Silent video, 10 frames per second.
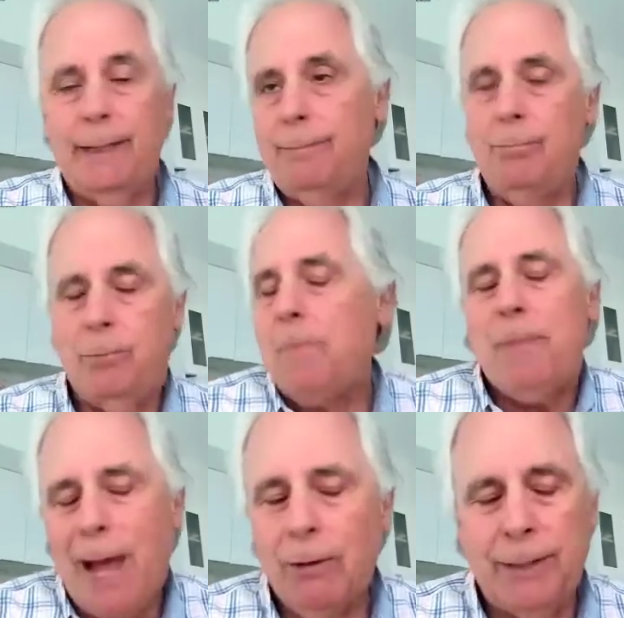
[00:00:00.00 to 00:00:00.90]
in
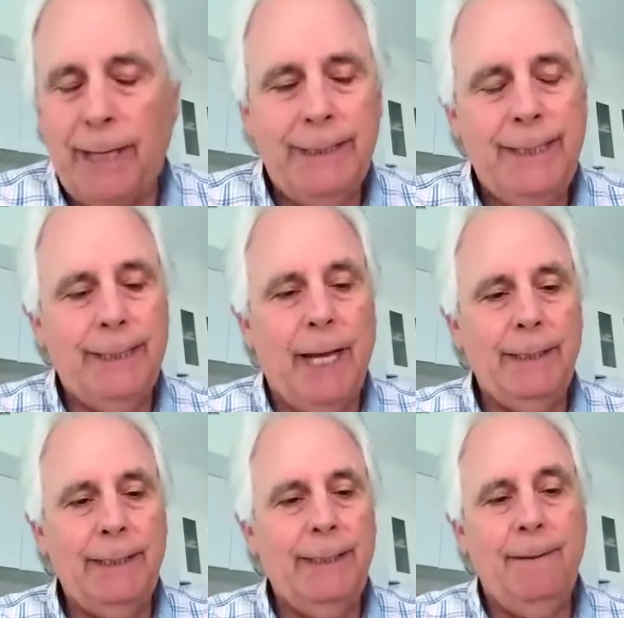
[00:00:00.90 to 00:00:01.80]
about
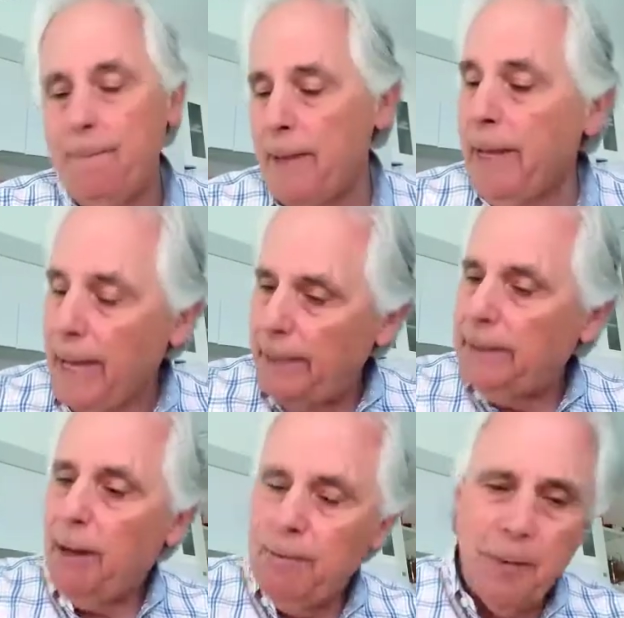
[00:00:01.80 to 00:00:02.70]
1990,
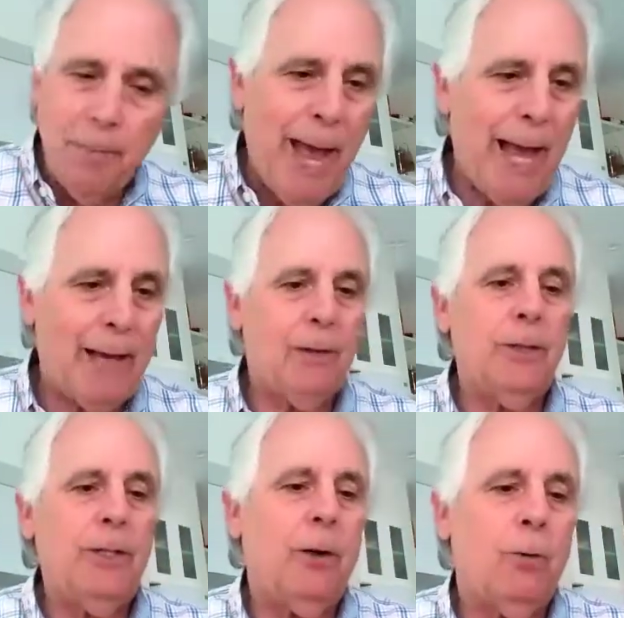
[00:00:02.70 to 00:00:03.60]
and coming back,
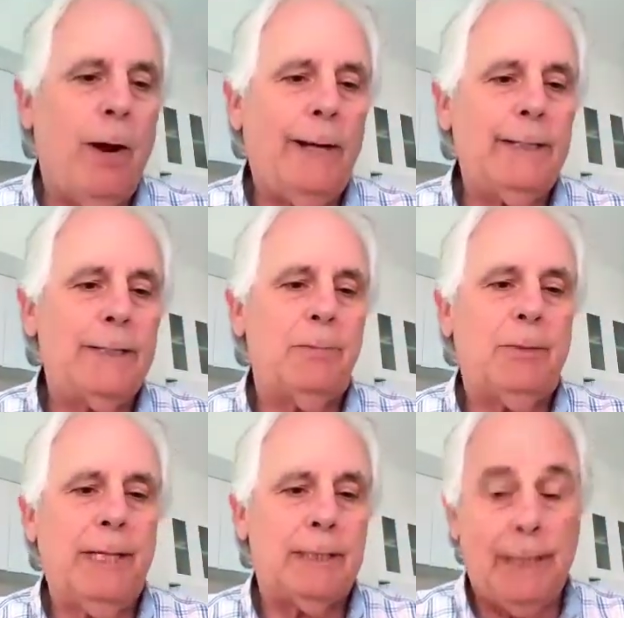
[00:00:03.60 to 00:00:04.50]
writing some
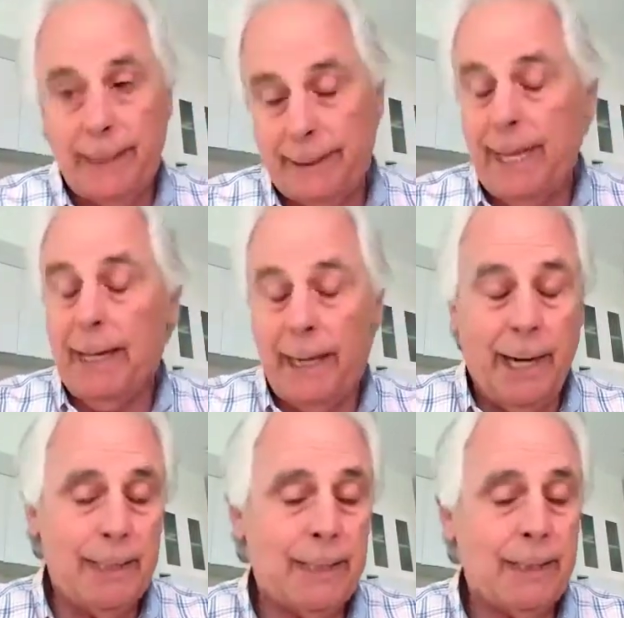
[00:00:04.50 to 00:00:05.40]
things like that. And
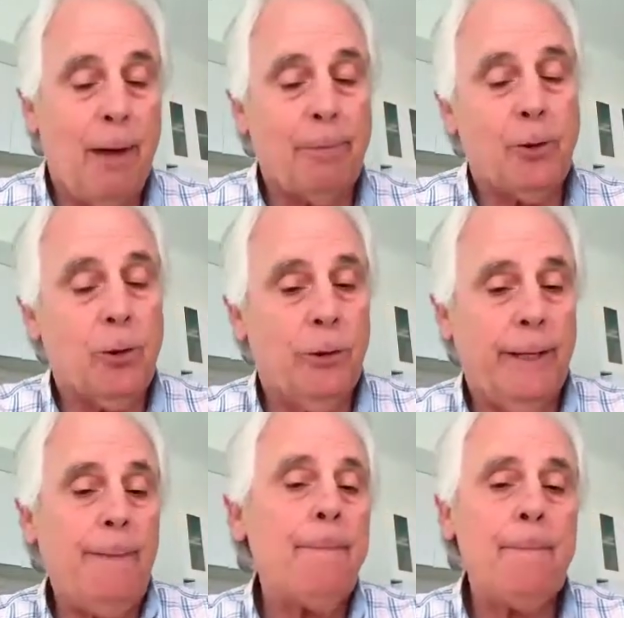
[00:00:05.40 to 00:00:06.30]
I stopped
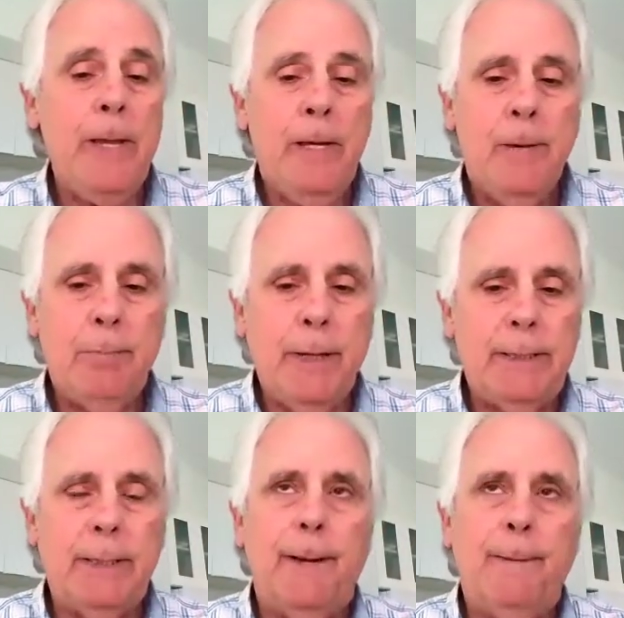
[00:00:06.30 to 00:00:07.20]
early, but